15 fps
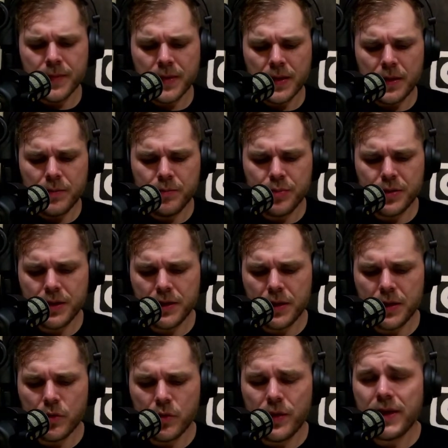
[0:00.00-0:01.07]
but
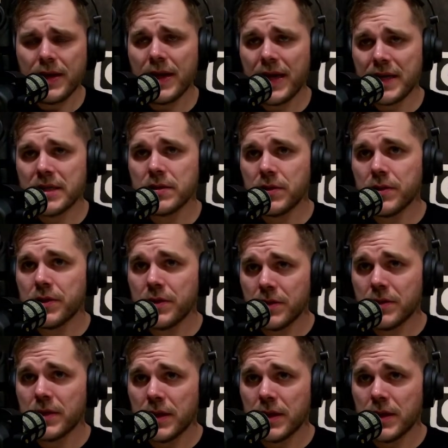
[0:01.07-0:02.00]
Guida has looked good lately.